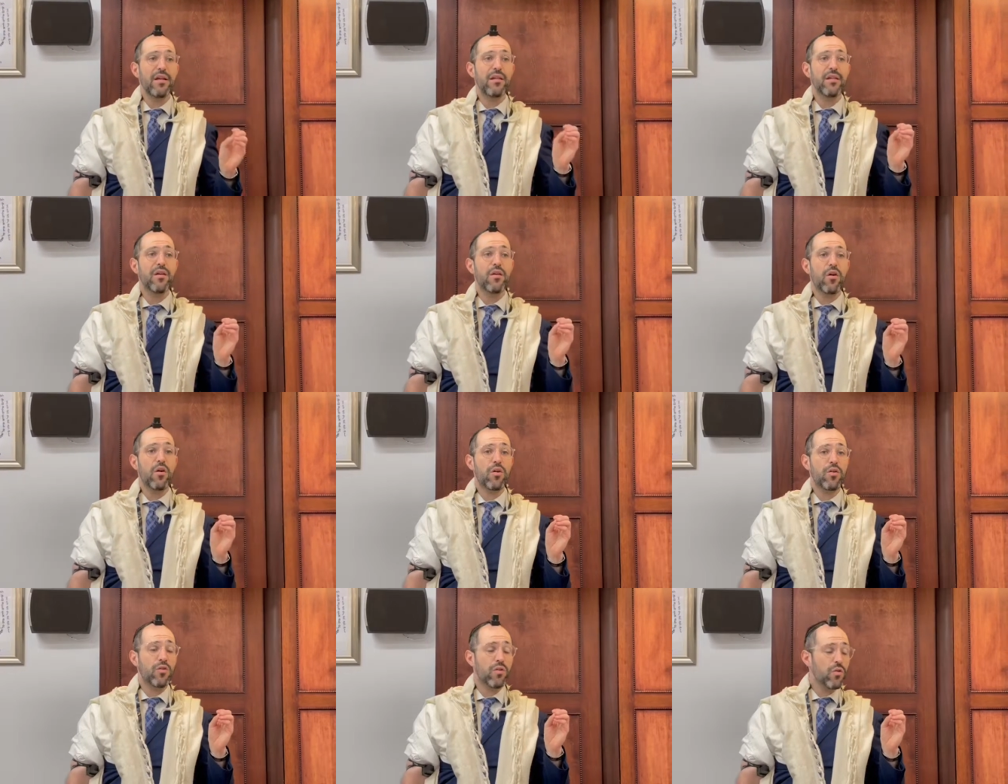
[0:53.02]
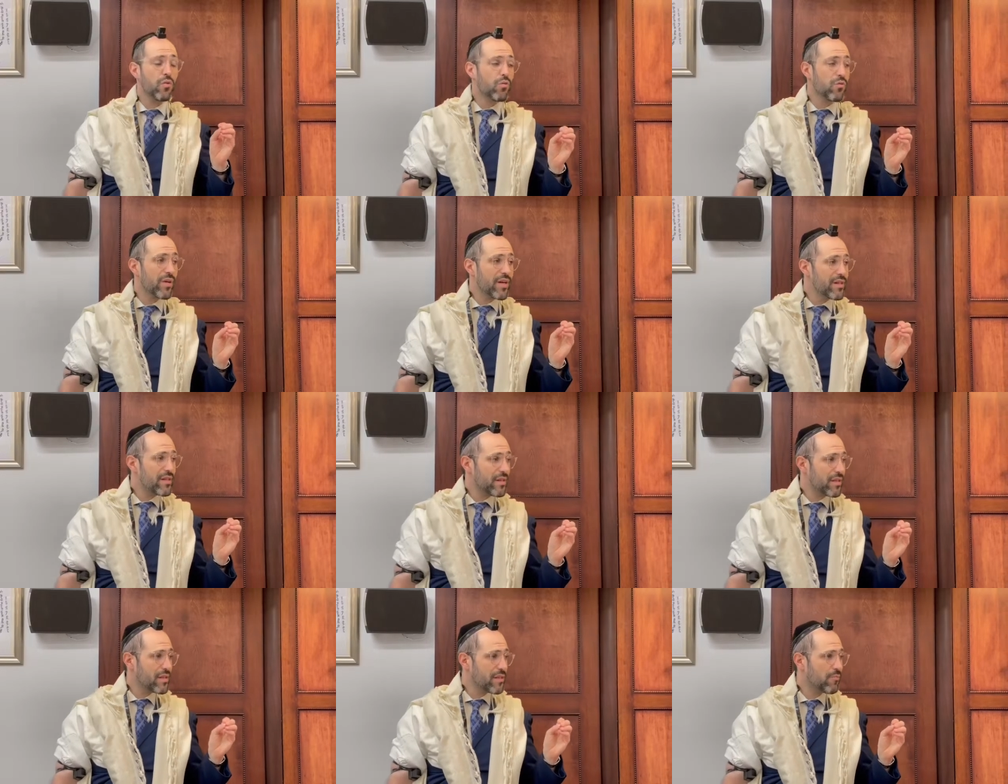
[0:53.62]
There are two
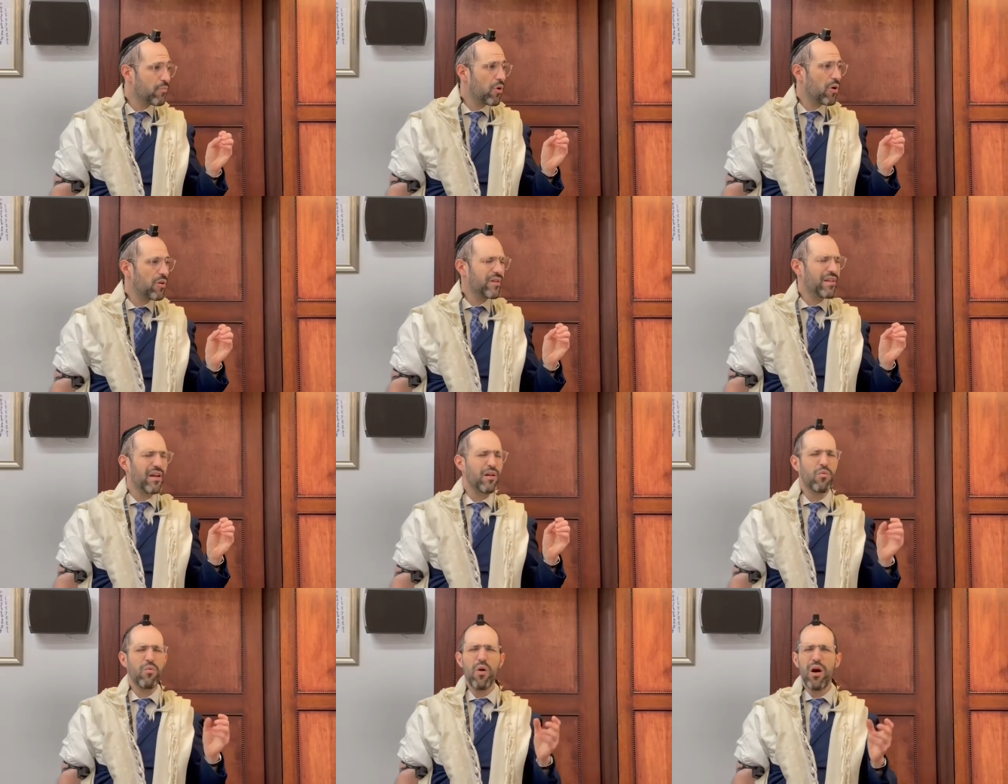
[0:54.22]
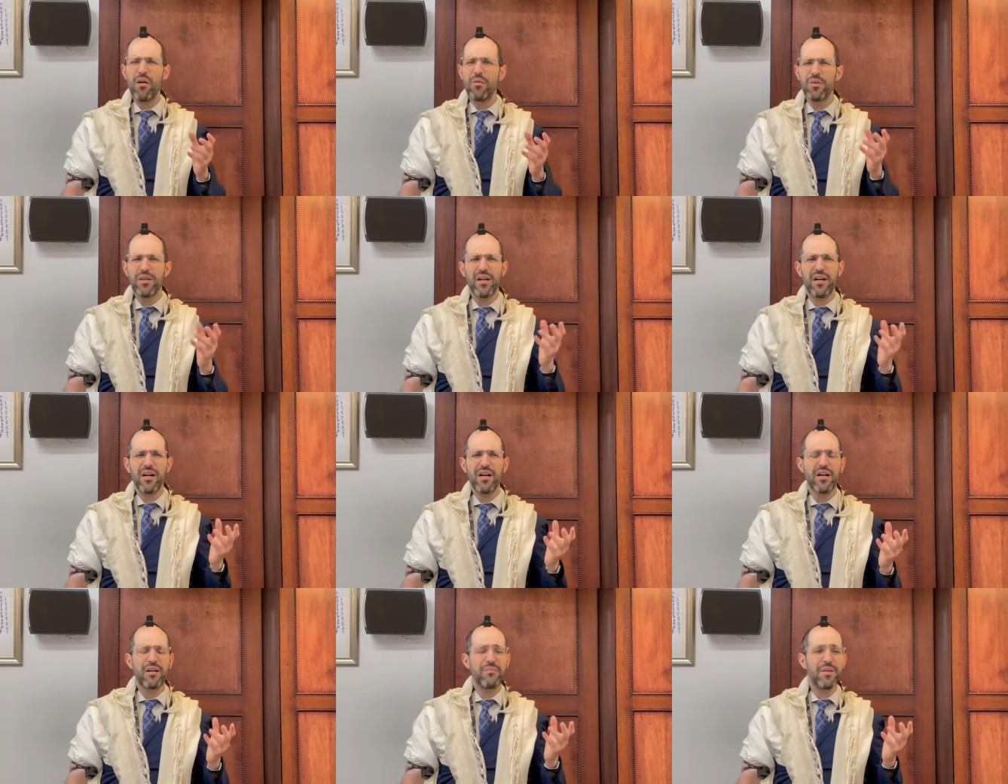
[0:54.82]
reasons brought down why would the
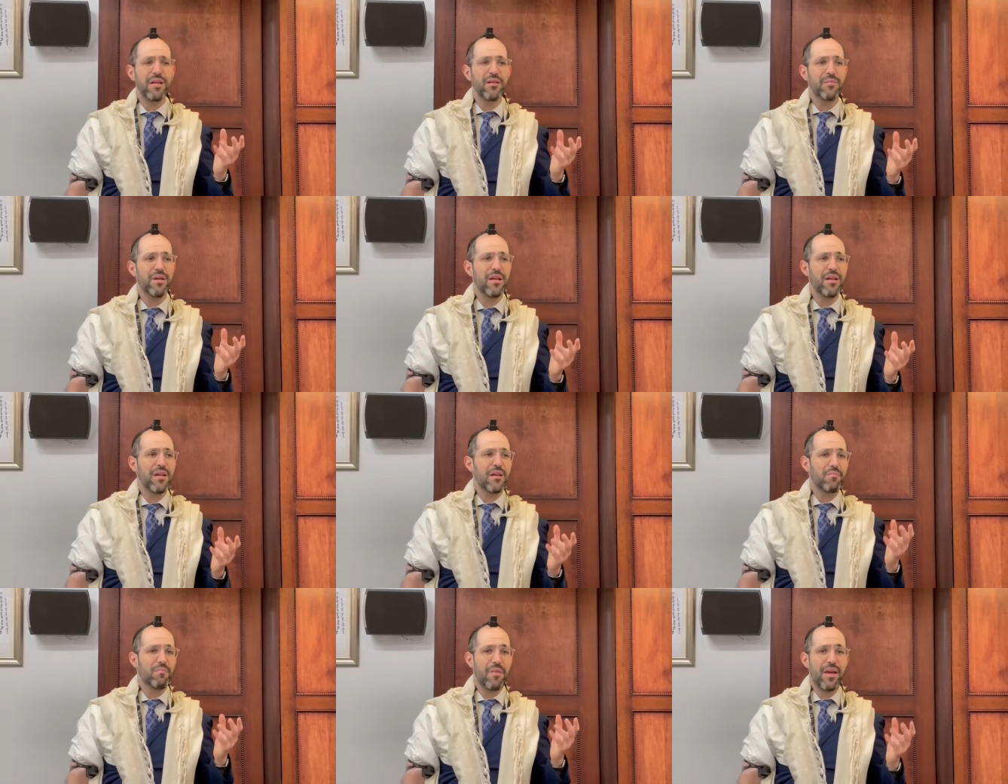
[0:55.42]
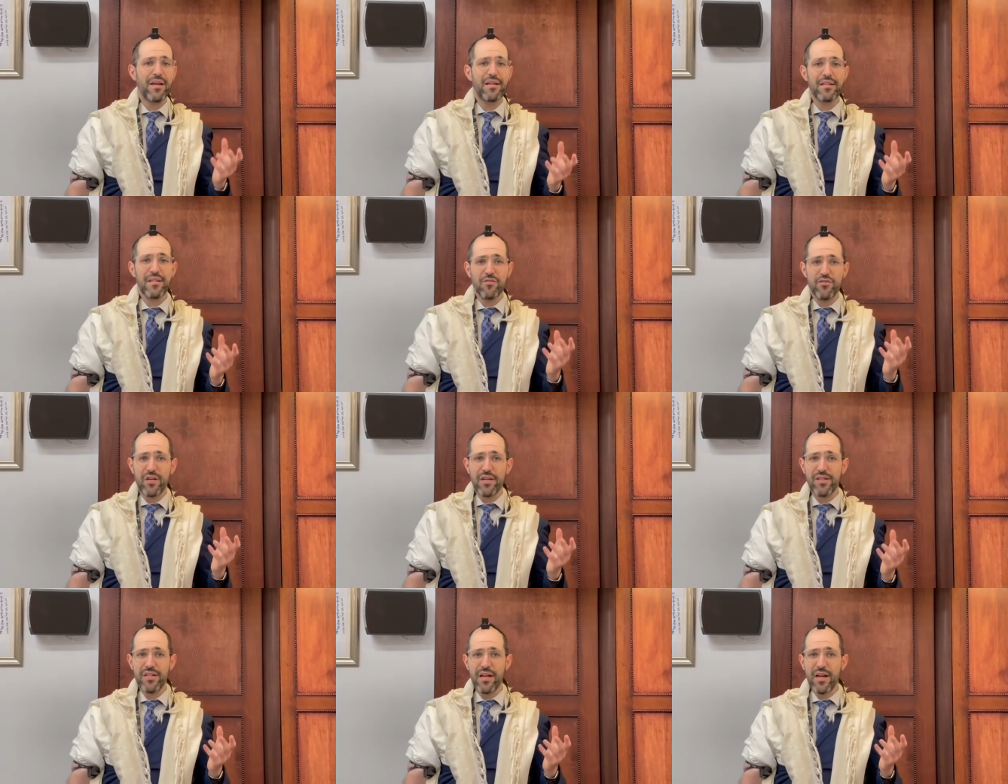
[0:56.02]
Chachamim make such a
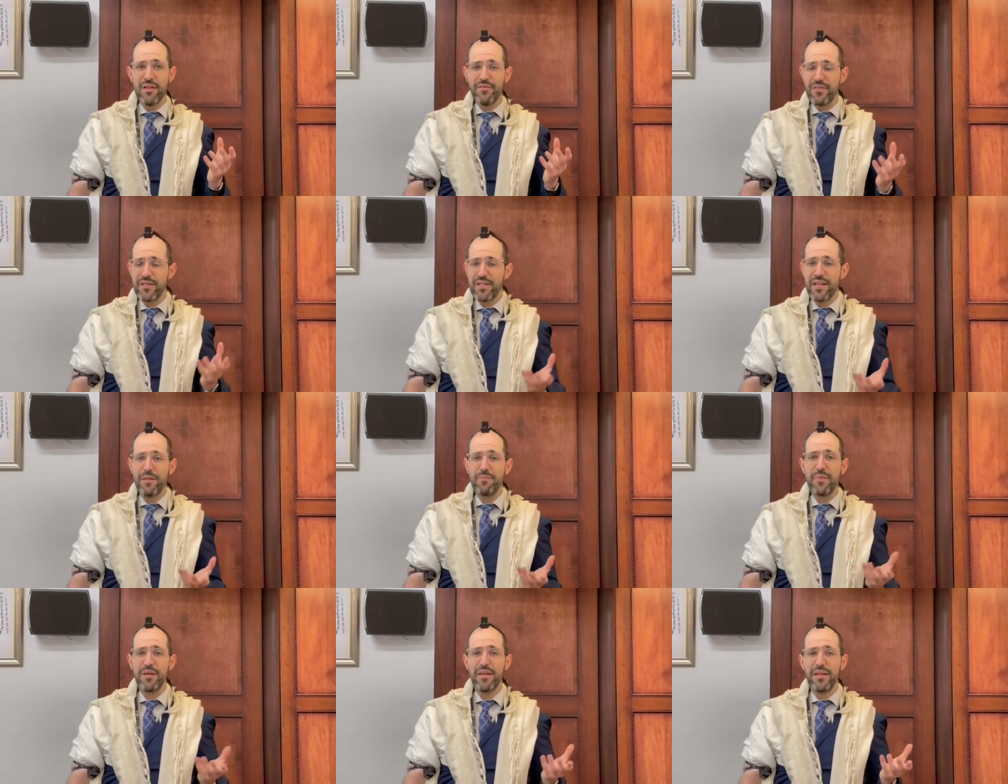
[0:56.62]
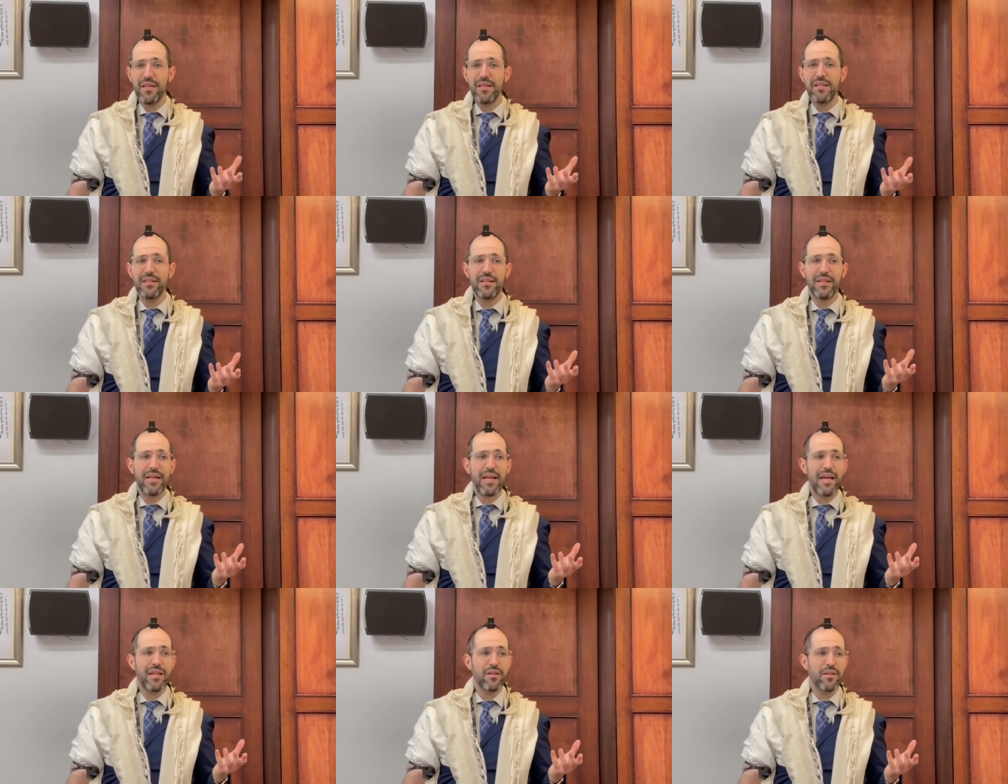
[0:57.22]
gzera. If it's not being eaten
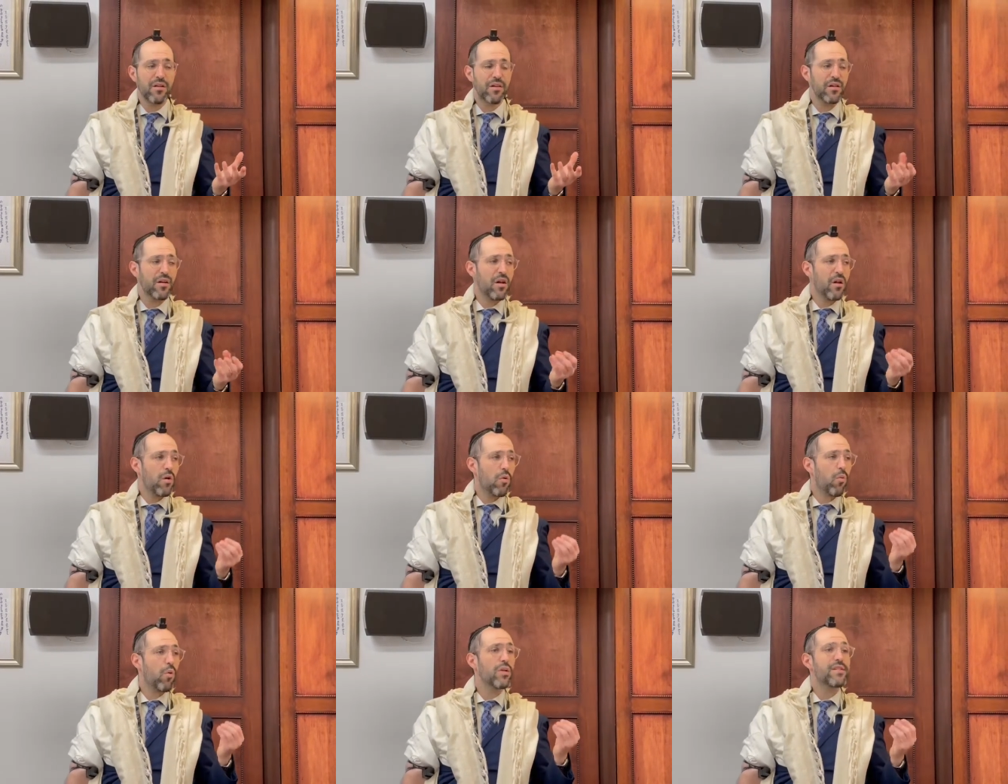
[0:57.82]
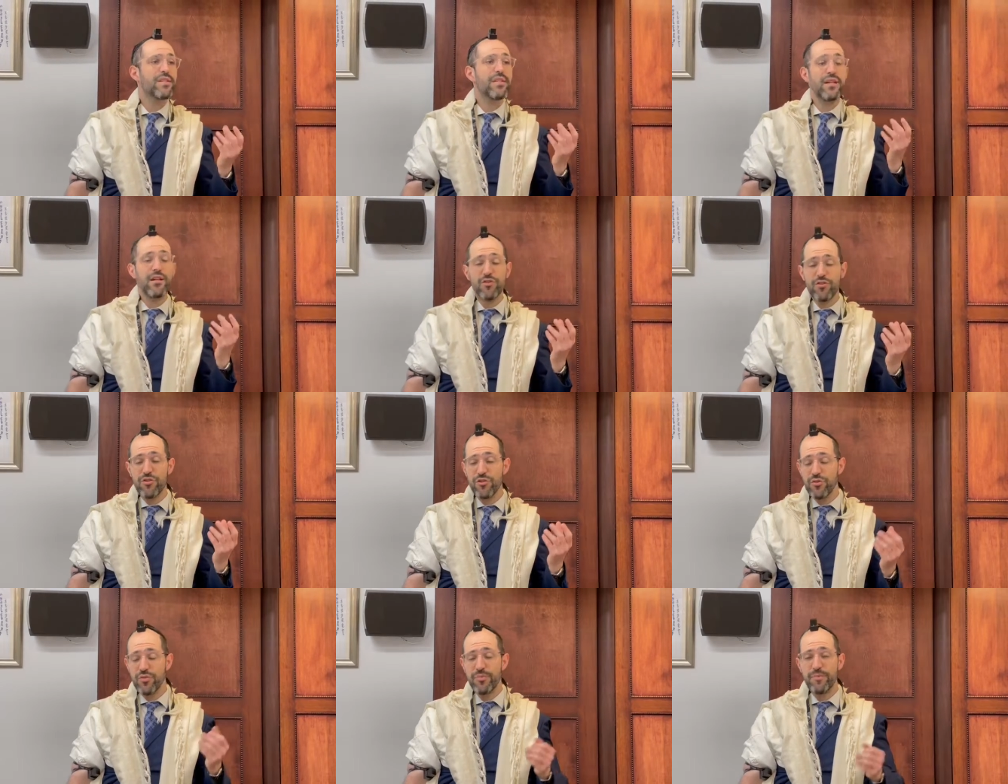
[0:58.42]
together, what's the
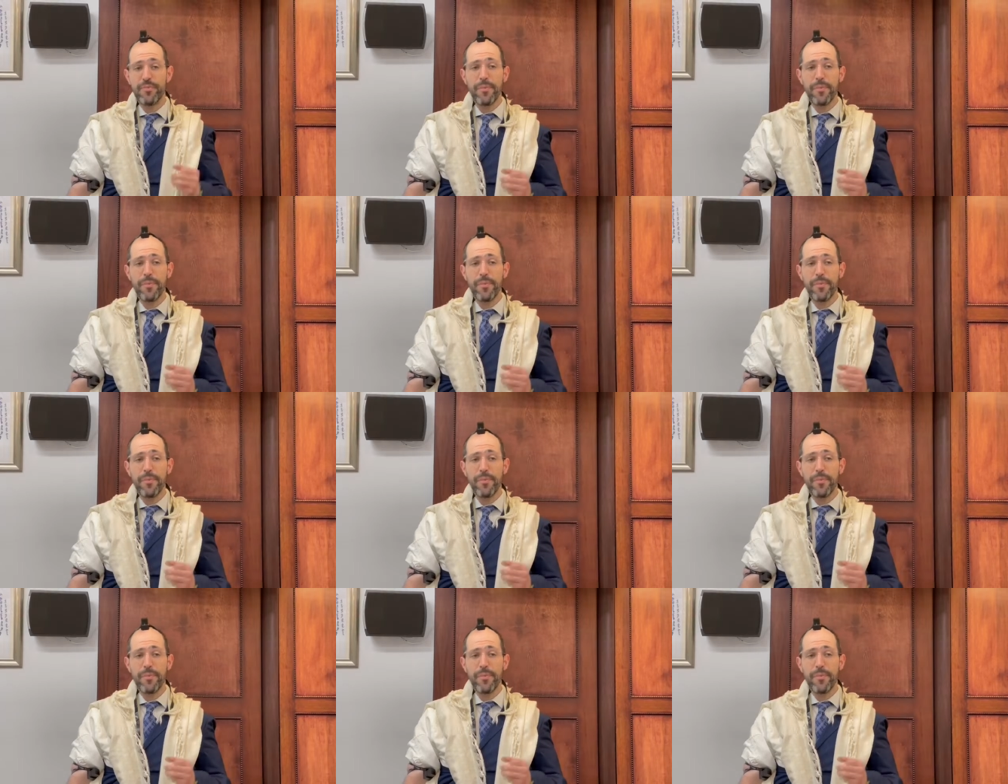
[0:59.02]
issue?